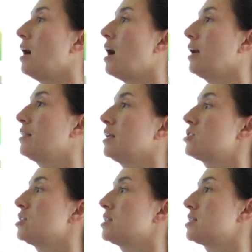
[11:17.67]
I think
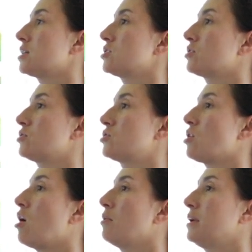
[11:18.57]
she did such a good
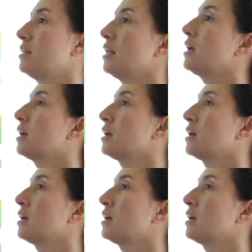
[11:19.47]
job. I think